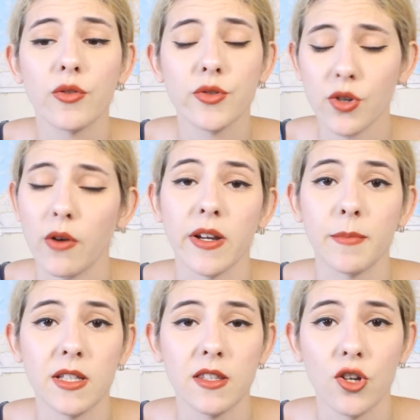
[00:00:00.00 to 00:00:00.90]
sorry,
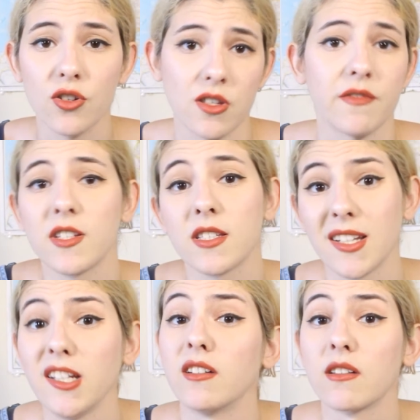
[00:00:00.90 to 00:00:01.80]
but your stuff isn't
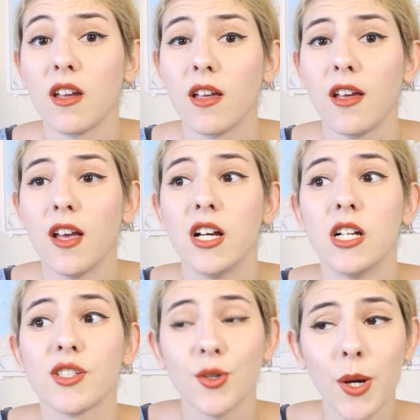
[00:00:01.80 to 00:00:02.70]
here.
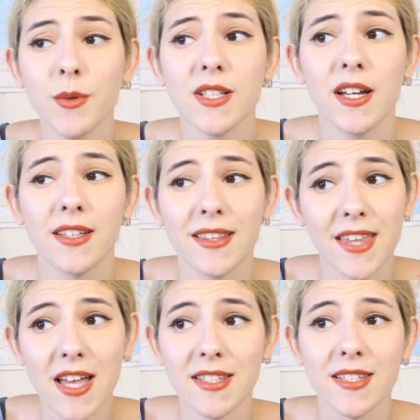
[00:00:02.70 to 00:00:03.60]
So I was like,
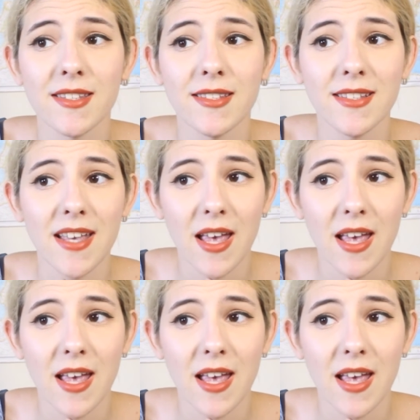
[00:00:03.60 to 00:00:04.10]
that's